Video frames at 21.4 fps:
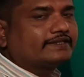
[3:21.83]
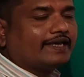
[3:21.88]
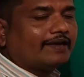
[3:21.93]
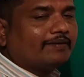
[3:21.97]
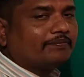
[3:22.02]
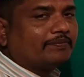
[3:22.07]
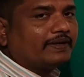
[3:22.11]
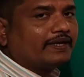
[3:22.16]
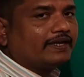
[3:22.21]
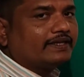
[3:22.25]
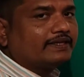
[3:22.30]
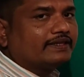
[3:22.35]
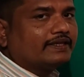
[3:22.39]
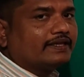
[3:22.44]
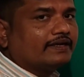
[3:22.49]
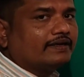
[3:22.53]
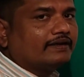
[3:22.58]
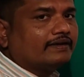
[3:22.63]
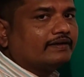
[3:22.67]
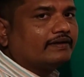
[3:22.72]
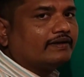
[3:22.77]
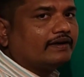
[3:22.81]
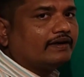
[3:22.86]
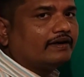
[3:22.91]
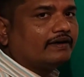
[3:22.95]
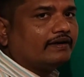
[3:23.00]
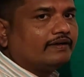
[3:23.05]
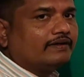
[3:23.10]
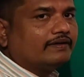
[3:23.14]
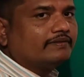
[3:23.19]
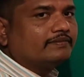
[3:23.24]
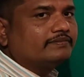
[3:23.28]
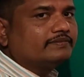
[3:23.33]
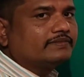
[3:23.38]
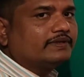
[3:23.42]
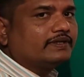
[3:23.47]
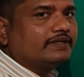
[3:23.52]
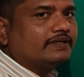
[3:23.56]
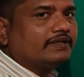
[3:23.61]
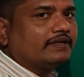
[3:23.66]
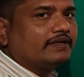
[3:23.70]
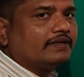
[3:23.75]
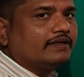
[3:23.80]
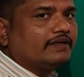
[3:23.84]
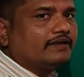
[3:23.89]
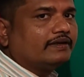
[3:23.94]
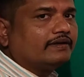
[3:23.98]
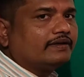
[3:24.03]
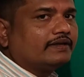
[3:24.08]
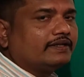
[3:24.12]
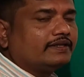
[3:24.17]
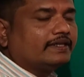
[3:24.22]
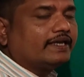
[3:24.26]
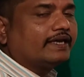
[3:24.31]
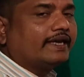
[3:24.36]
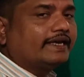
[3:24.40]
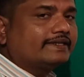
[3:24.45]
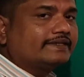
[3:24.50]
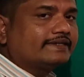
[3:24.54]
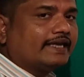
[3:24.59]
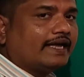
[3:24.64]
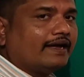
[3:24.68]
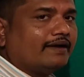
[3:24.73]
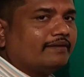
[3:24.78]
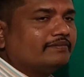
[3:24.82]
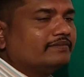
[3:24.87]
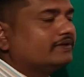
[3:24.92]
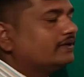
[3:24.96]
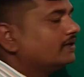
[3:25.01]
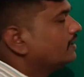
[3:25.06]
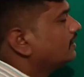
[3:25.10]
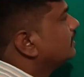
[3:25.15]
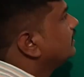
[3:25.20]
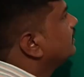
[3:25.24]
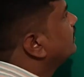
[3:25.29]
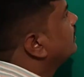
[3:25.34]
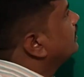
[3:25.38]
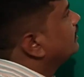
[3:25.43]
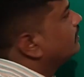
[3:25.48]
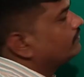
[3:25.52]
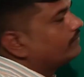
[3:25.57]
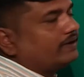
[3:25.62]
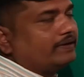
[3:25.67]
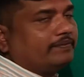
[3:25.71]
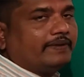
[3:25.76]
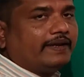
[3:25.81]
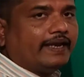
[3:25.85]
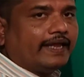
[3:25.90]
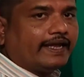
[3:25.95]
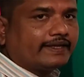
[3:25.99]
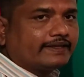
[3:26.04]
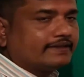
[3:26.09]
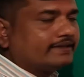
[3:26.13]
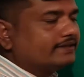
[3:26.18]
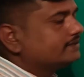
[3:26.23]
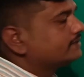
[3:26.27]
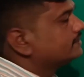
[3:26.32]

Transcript: example in the exam will be like